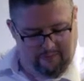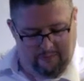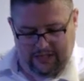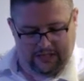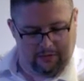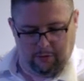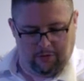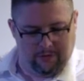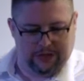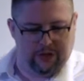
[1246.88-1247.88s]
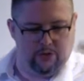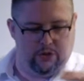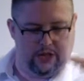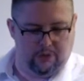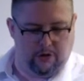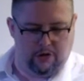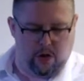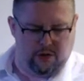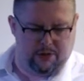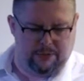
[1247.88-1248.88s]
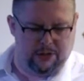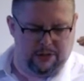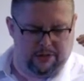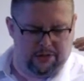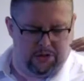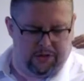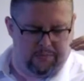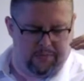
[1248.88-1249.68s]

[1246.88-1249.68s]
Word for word: many teams probably do this, where you seem to just